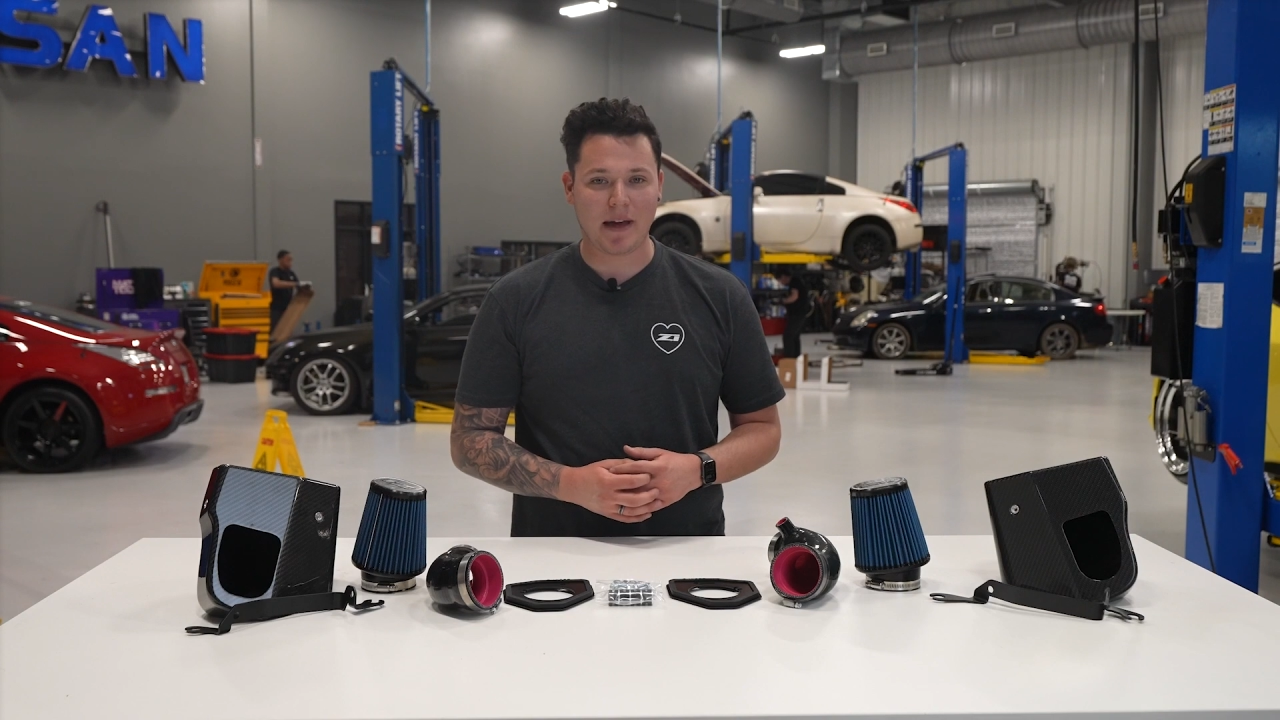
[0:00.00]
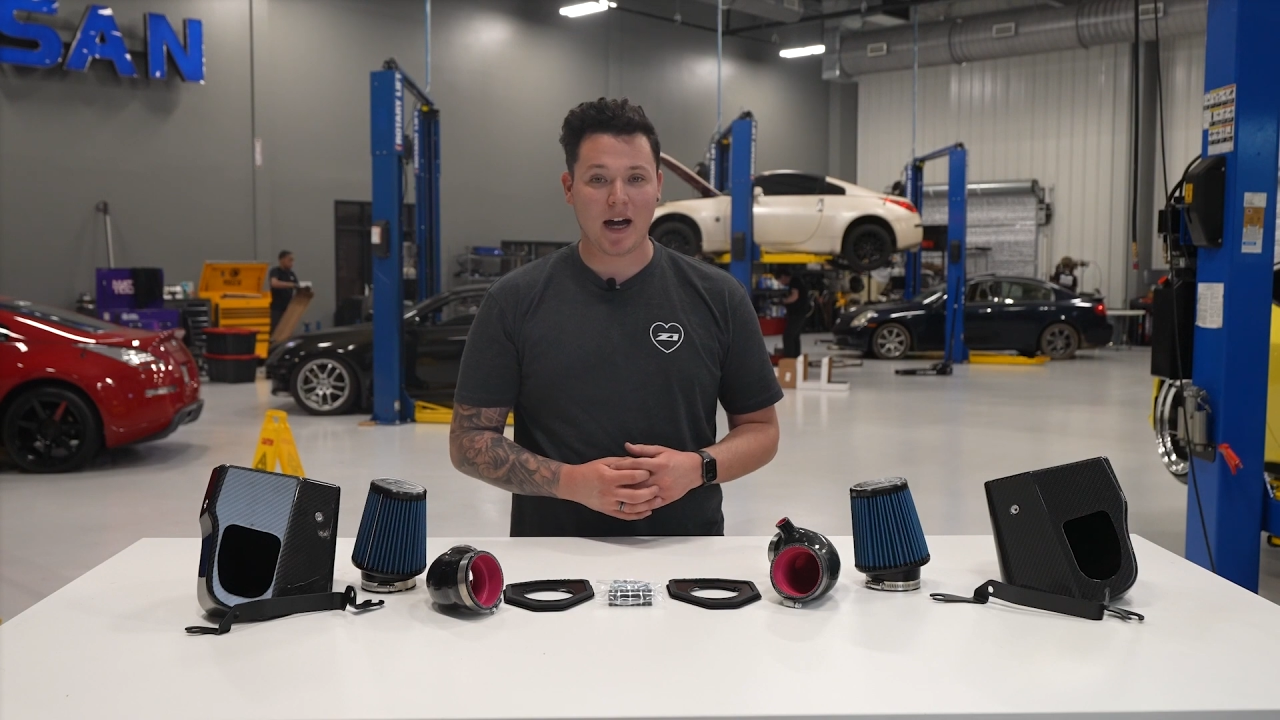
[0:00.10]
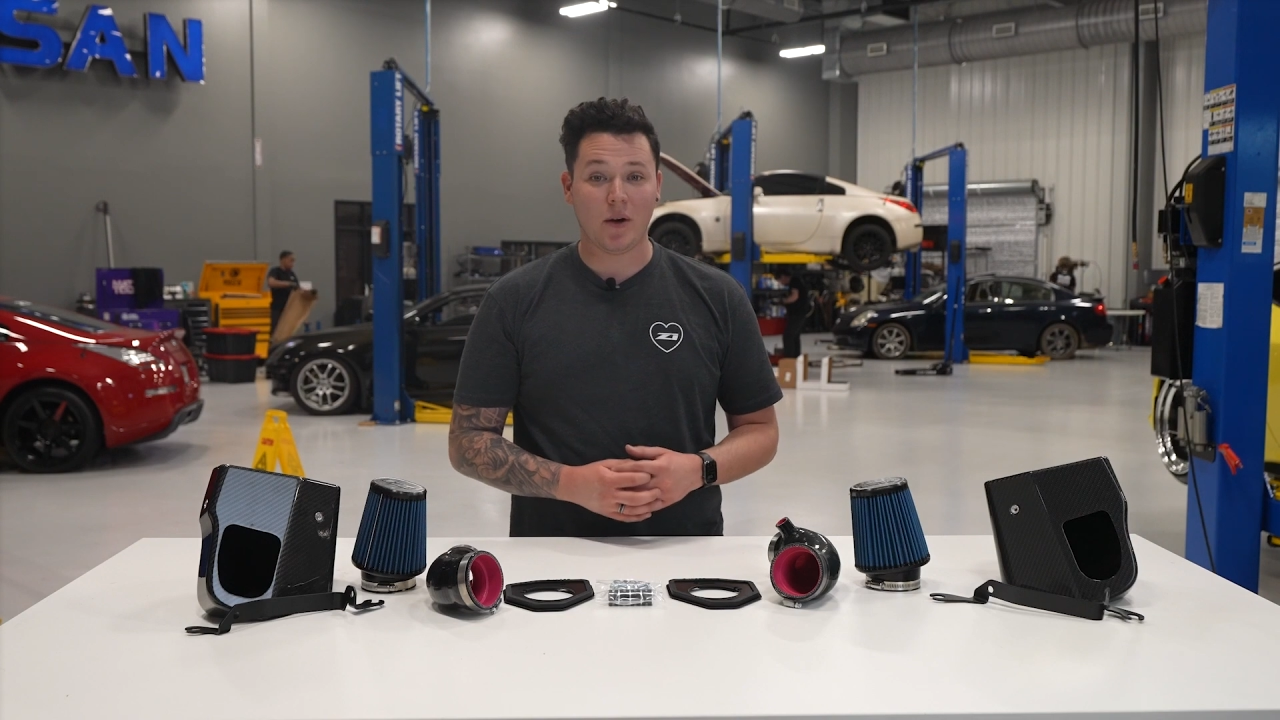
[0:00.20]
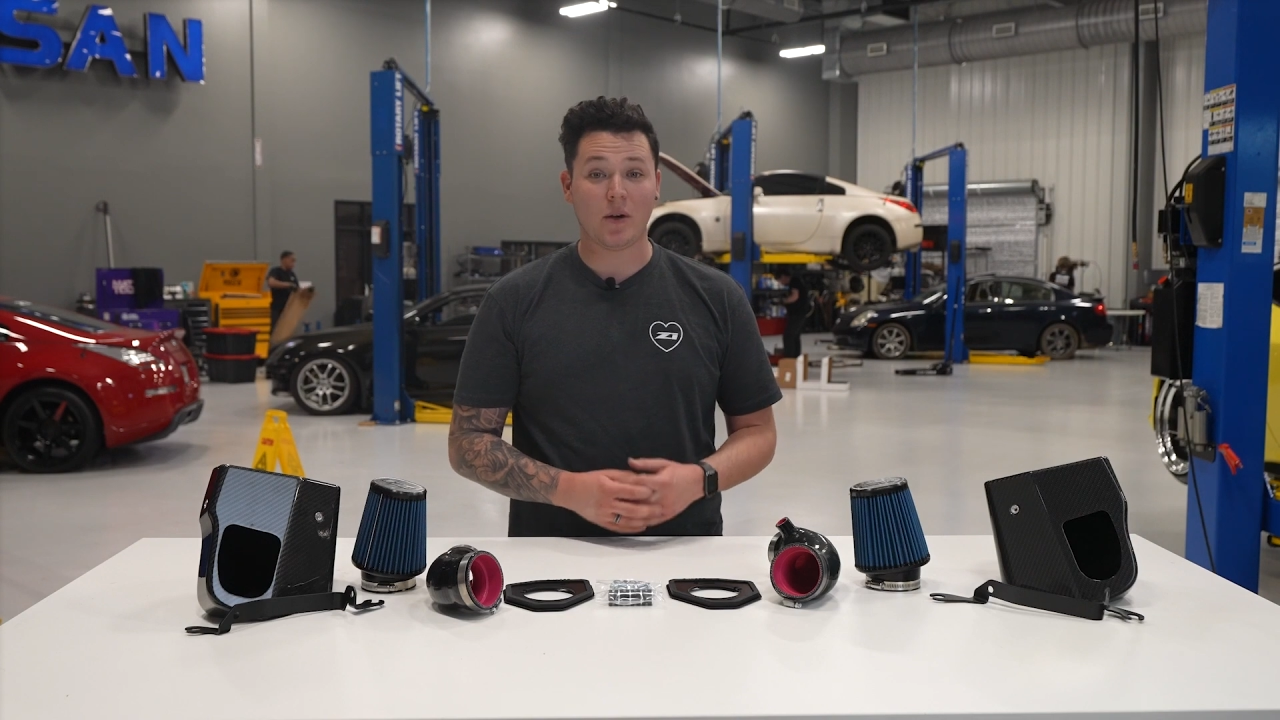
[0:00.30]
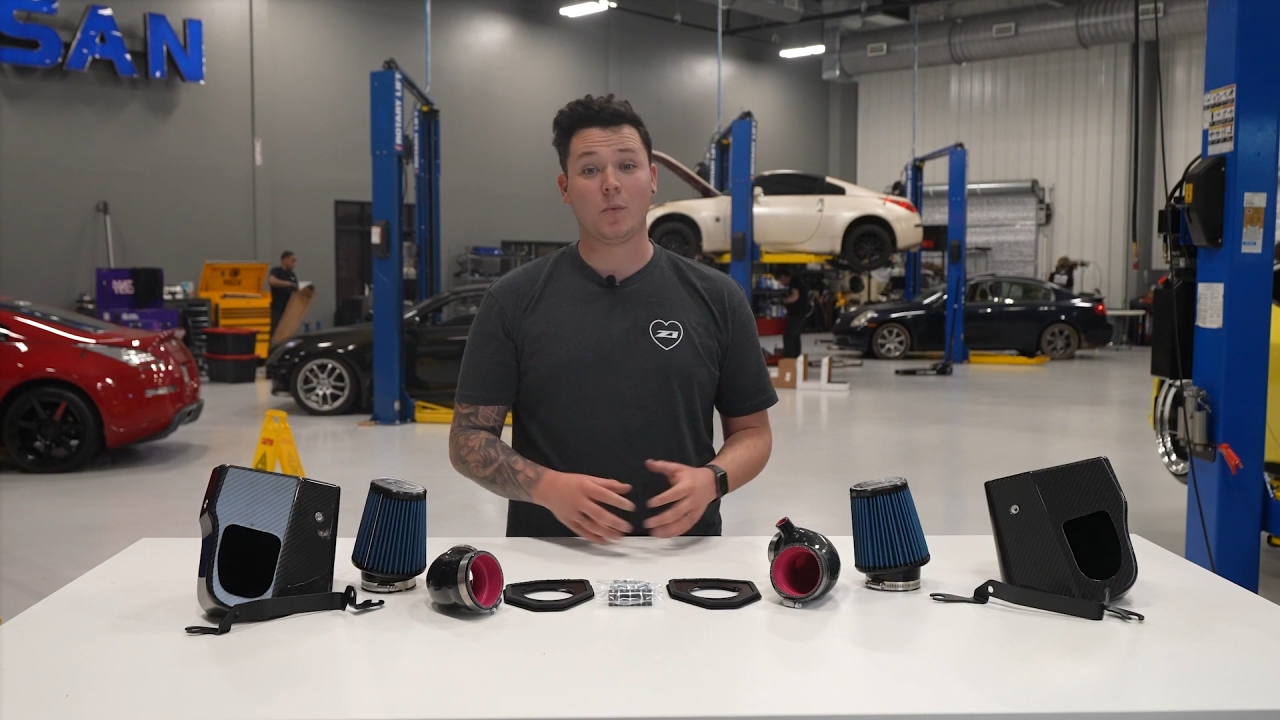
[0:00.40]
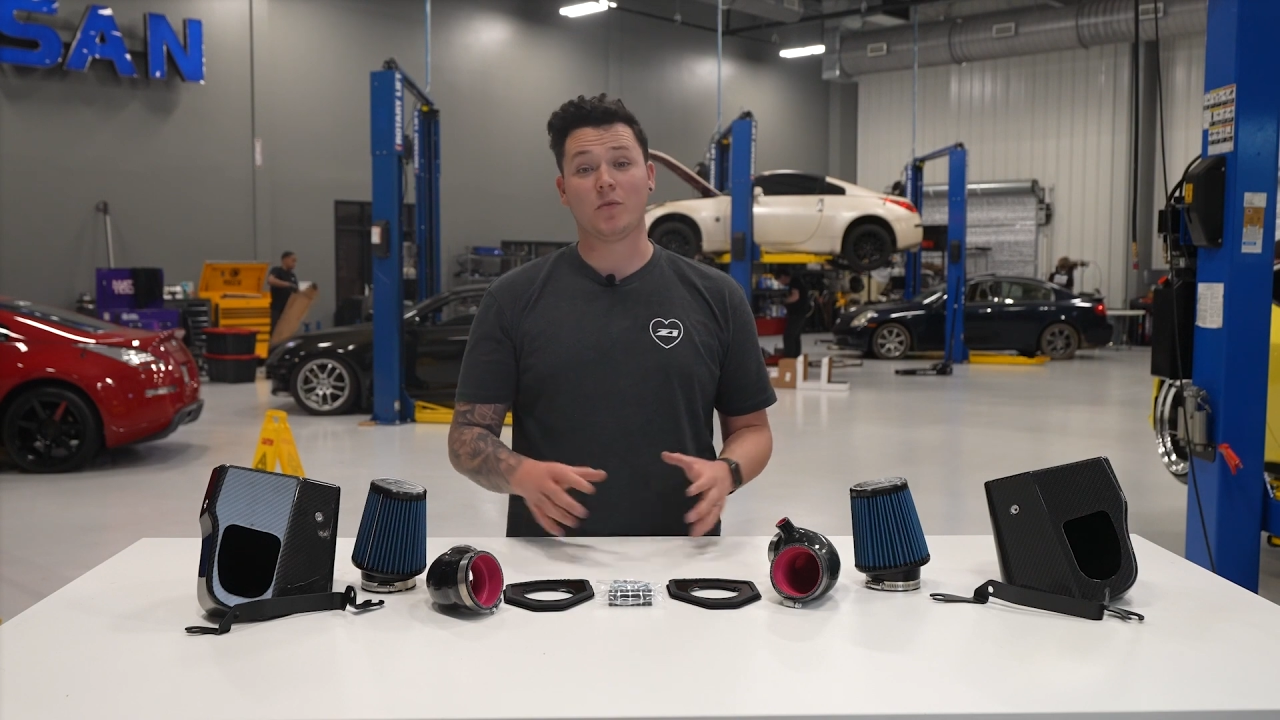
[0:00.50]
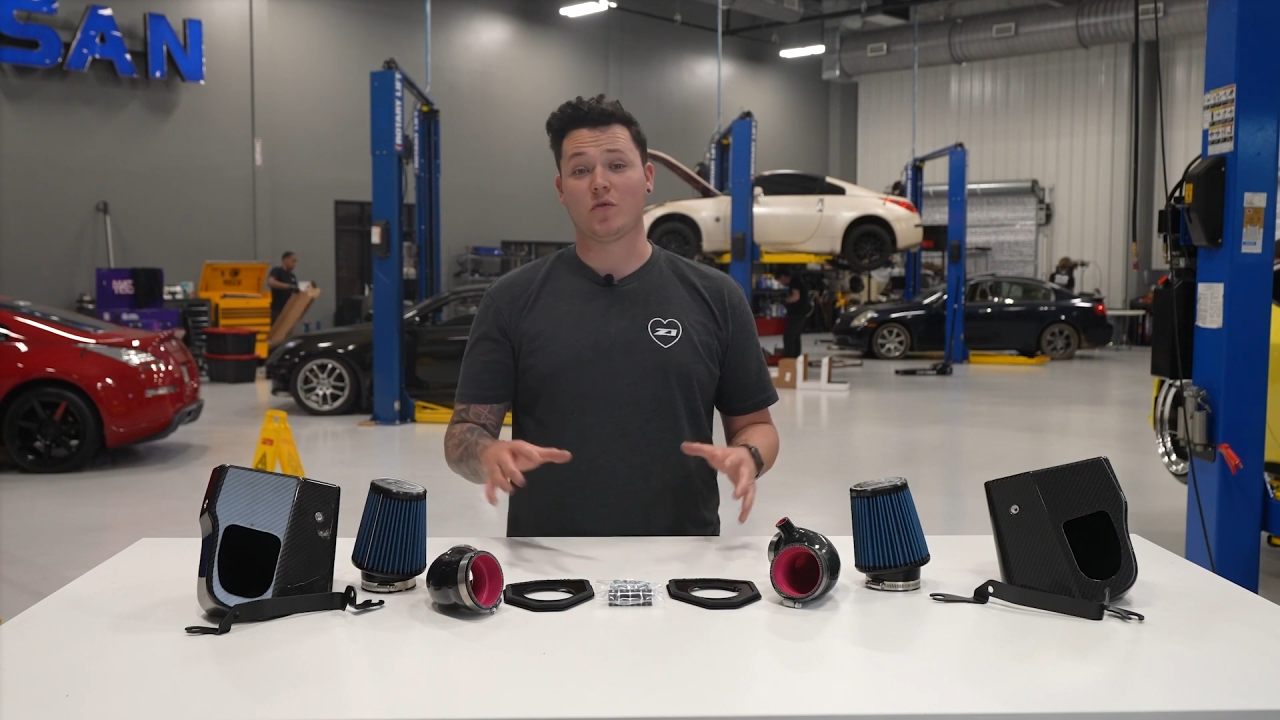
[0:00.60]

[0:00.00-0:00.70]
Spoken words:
power